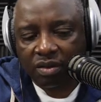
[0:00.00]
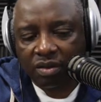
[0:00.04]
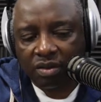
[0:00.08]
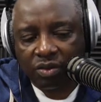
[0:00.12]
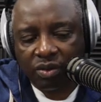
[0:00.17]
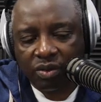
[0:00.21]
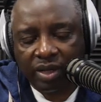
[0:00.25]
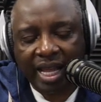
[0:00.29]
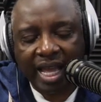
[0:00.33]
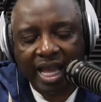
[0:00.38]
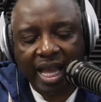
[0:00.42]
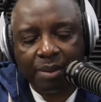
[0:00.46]

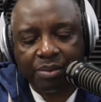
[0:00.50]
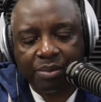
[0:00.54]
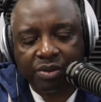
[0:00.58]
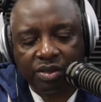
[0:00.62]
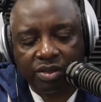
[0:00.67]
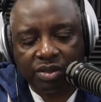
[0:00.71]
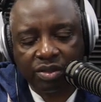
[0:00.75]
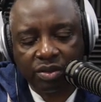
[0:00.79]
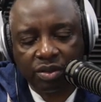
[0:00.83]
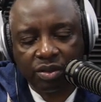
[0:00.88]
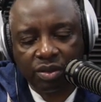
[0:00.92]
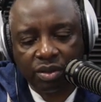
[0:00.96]
What
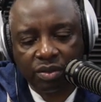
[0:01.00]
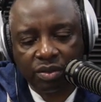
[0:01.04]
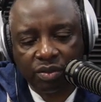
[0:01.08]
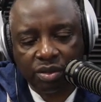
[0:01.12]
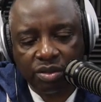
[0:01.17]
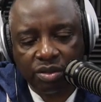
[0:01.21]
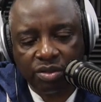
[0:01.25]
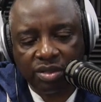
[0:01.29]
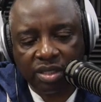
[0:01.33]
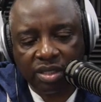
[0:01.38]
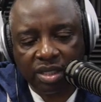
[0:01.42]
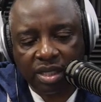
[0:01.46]
happens when
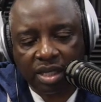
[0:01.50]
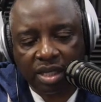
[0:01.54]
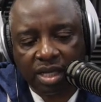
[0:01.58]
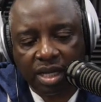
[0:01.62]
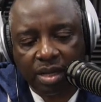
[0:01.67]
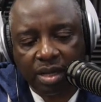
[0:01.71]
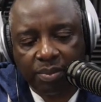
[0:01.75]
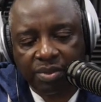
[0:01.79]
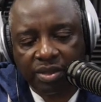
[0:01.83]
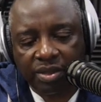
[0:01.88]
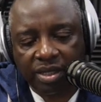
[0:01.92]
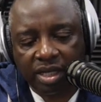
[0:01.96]
you see a
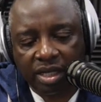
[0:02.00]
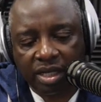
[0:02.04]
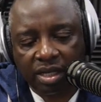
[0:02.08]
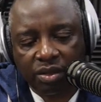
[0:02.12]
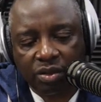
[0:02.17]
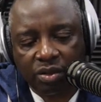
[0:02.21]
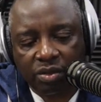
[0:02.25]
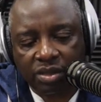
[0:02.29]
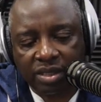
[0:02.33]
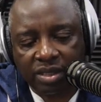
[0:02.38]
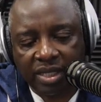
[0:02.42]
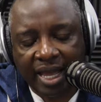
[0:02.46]
company that
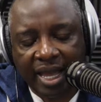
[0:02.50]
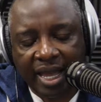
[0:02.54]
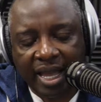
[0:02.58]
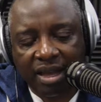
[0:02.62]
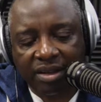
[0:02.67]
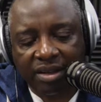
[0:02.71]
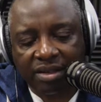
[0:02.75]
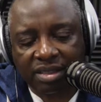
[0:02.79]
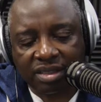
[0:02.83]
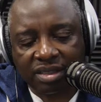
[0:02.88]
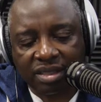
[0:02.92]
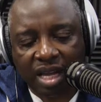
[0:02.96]
goes
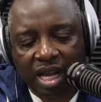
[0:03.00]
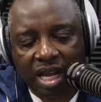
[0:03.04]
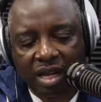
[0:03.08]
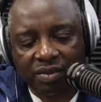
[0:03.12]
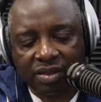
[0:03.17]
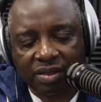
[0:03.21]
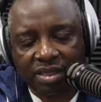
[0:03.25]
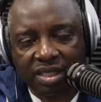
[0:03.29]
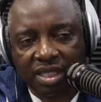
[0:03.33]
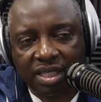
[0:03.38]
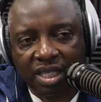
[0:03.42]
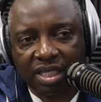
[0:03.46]
down? The stock
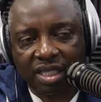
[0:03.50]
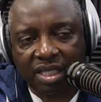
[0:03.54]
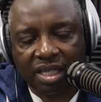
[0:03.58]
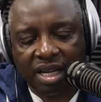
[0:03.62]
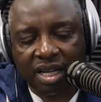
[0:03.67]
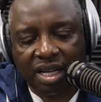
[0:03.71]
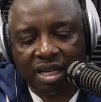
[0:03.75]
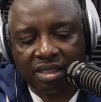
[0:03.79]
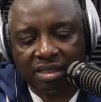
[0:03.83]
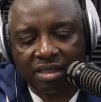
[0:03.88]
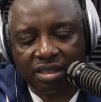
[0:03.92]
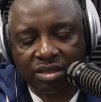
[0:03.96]
was
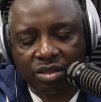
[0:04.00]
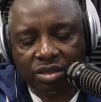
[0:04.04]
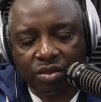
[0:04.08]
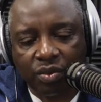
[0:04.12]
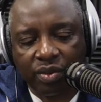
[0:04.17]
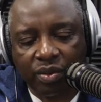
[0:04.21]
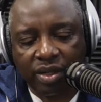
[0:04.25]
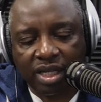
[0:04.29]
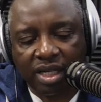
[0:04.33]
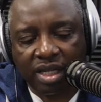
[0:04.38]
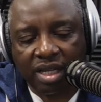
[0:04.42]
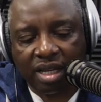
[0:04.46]
$10 or
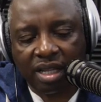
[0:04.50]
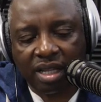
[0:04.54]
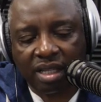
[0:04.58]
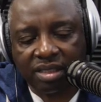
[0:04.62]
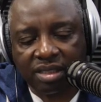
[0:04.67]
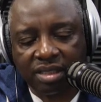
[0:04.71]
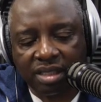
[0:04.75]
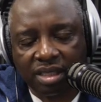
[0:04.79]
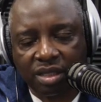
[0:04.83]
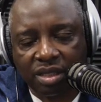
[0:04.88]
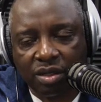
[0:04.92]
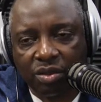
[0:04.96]
$20,
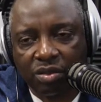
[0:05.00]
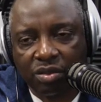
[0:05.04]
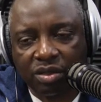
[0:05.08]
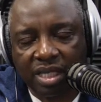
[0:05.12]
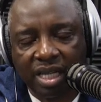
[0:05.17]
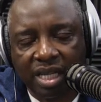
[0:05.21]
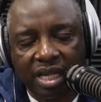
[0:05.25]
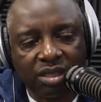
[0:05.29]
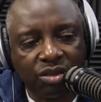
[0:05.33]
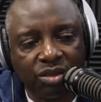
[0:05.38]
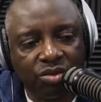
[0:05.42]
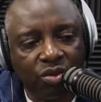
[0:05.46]
and it goes
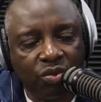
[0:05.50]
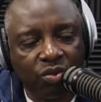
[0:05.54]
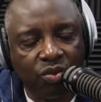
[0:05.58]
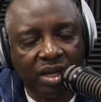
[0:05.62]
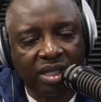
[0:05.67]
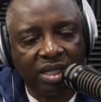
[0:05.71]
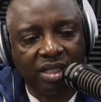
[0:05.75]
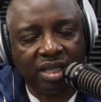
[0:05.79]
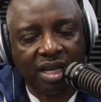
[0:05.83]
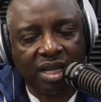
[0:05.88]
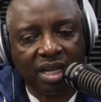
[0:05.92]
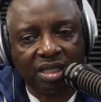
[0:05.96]
down to a
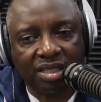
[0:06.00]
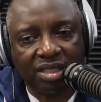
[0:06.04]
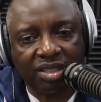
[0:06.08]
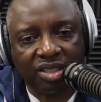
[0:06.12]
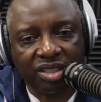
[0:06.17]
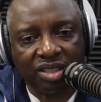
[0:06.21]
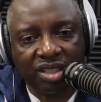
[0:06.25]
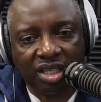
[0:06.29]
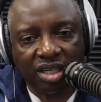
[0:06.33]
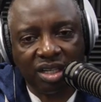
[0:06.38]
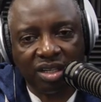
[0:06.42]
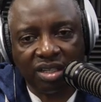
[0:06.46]
$1 a
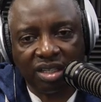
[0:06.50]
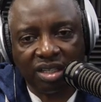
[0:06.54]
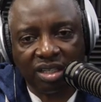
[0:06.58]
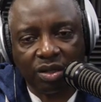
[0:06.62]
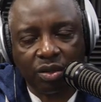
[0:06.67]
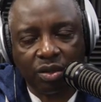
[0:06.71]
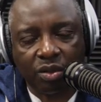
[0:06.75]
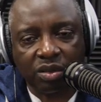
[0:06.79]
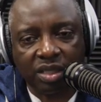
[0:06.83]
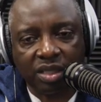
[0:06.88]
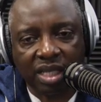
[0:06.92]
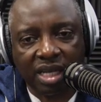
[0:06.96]
share, then it
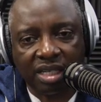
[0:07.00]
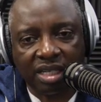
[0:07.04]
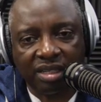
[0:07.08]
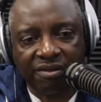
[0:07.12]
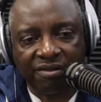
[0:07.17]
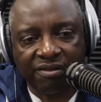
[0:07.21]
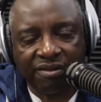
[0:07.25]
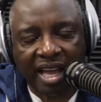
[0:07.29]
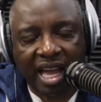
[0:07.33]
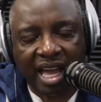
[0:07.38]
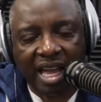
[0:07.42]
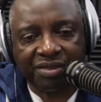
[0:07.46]
goes down to
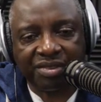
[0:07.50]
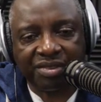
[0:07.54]
5